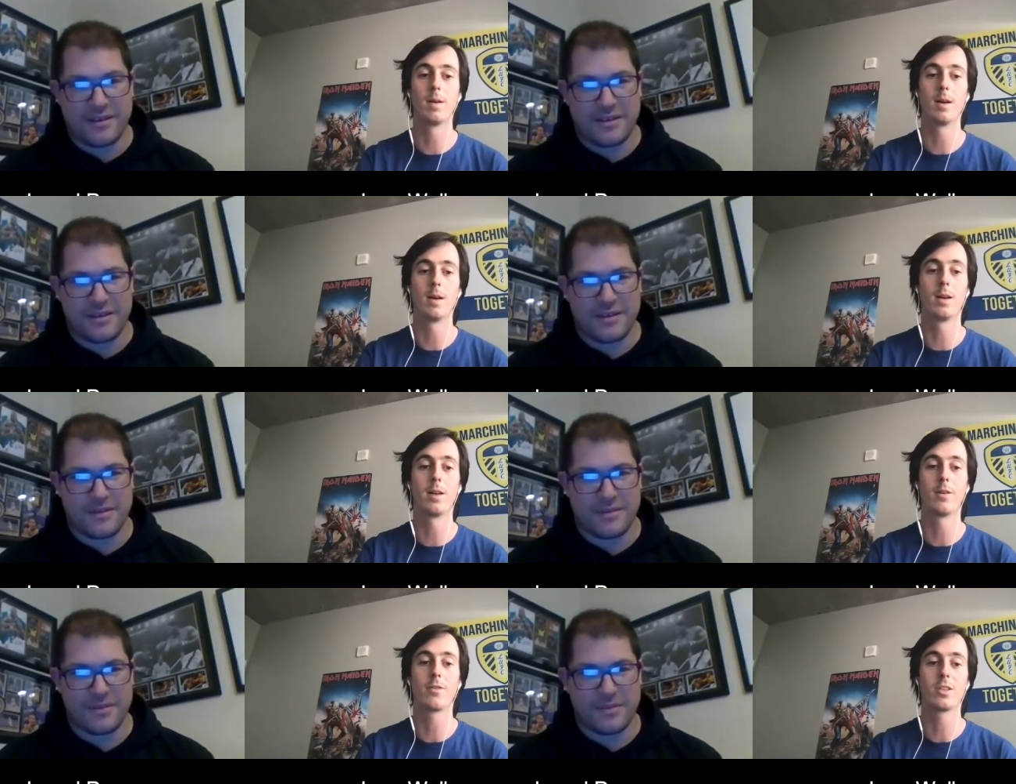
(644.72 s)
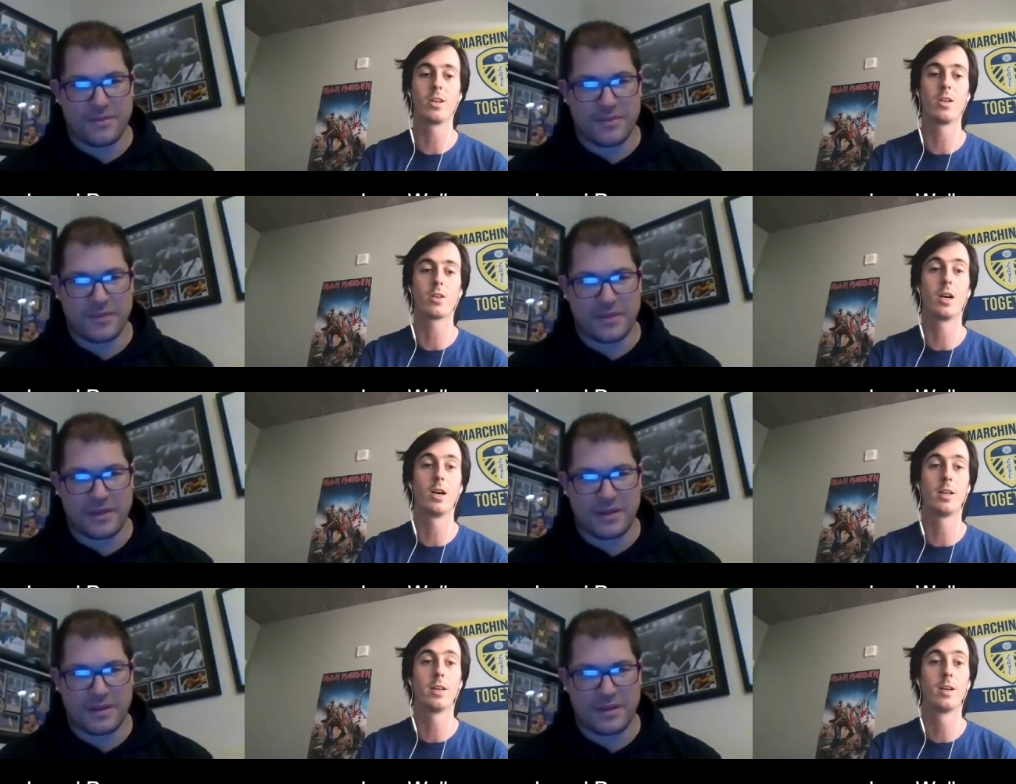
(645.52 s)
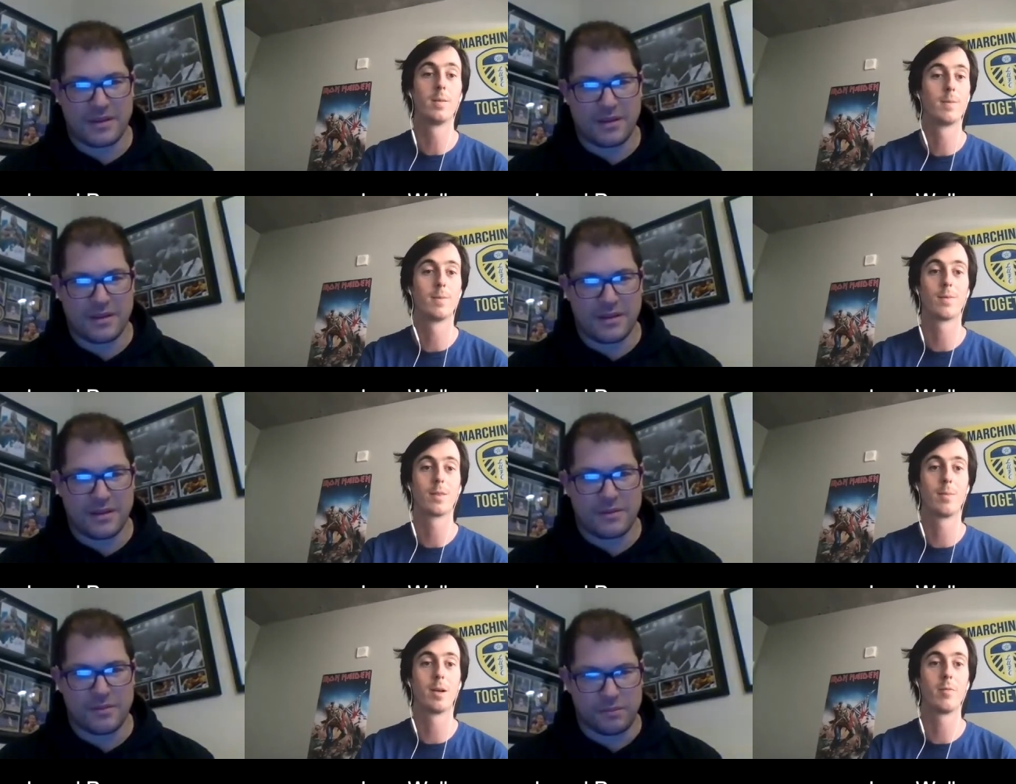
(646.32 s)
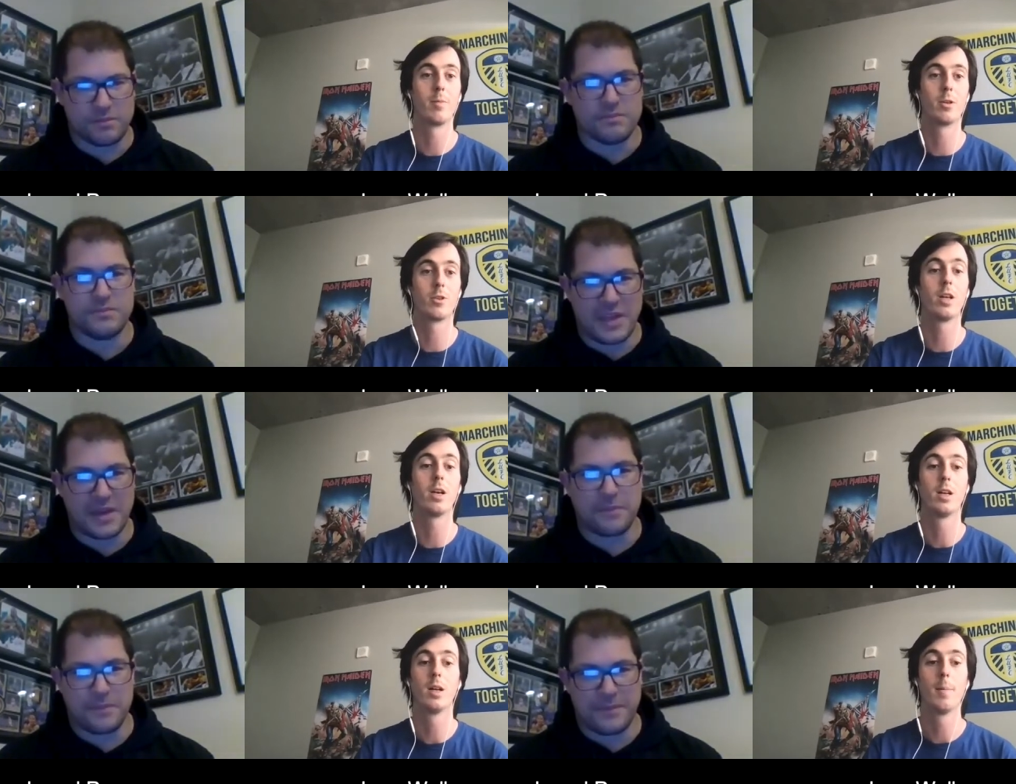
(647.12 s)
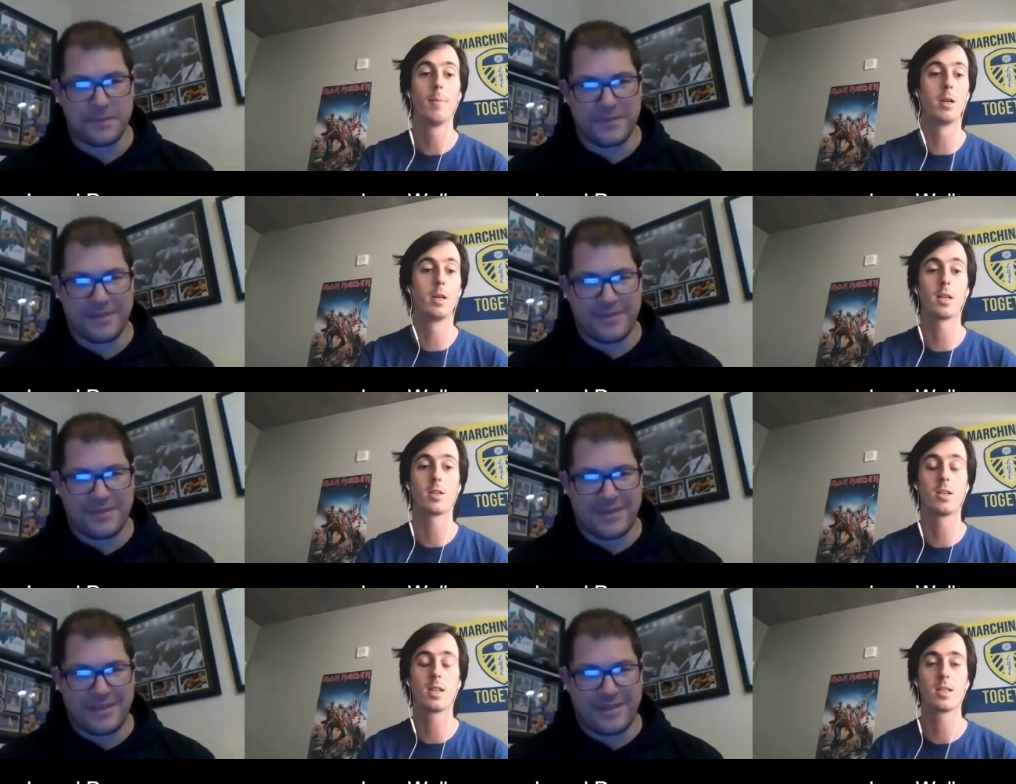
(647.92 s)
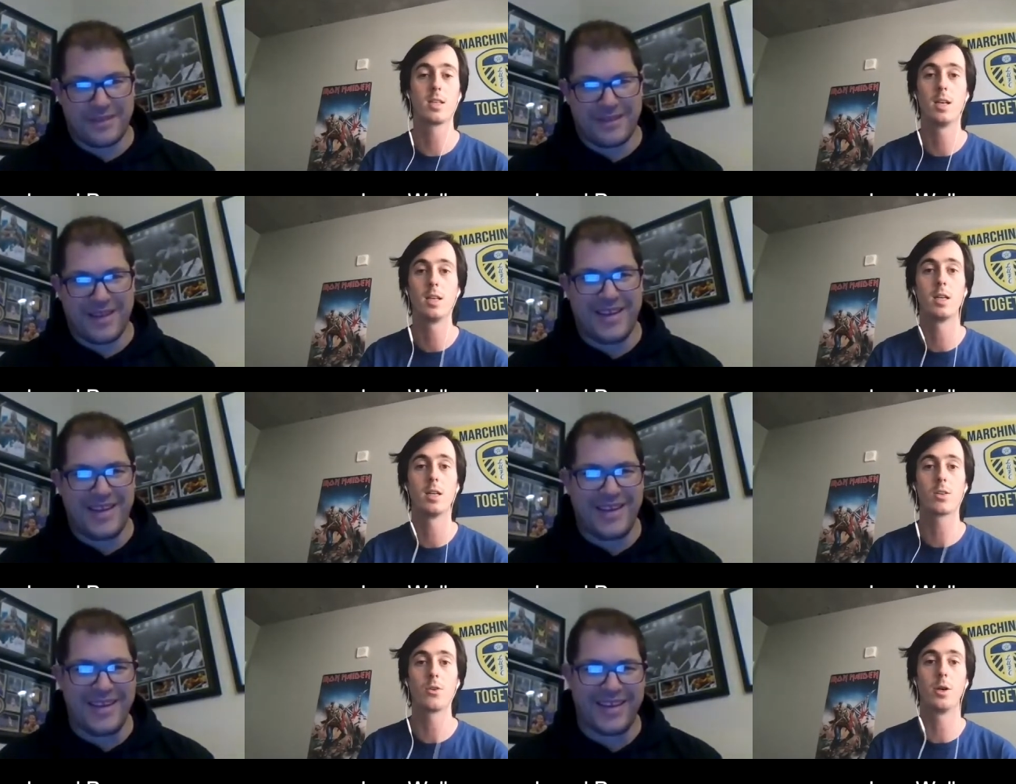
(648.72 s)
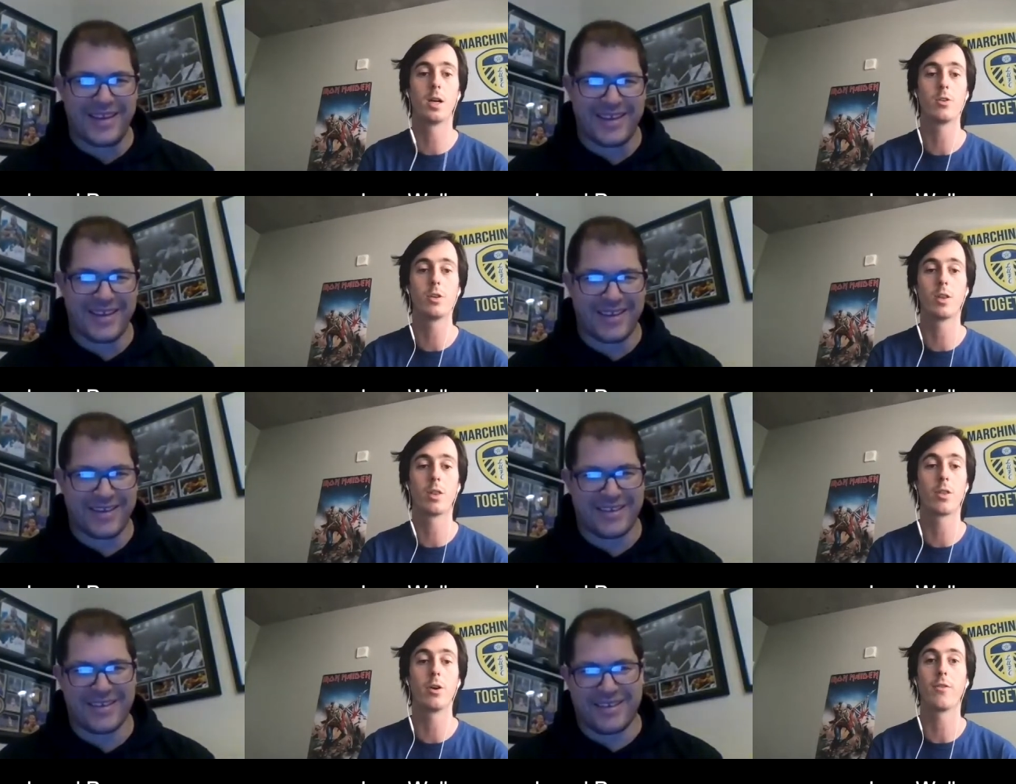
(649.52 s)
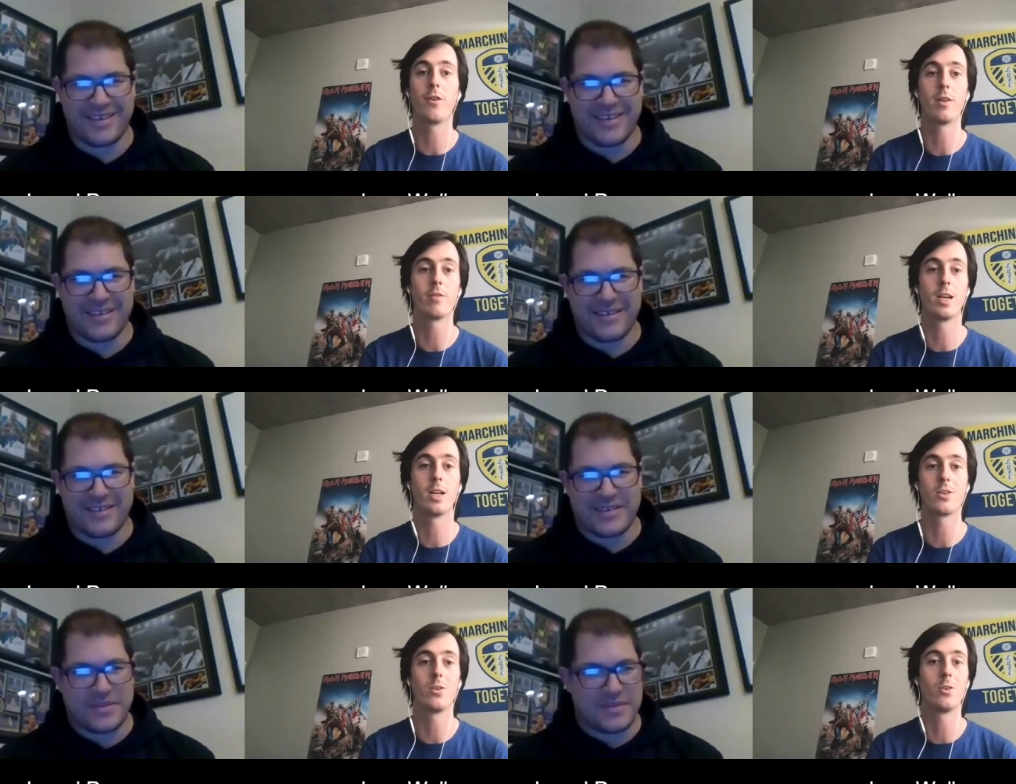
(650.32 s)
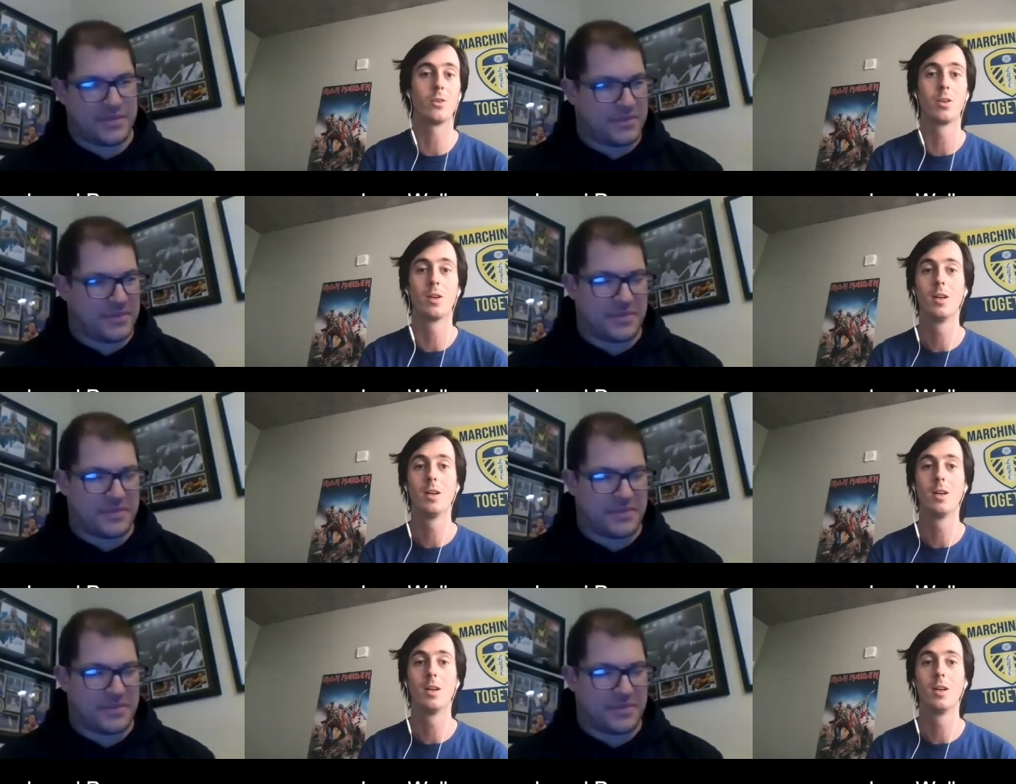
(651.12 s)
Speaker 1: Aayan Afzal Khan. mm, But yeah, 16 years, 335 days old.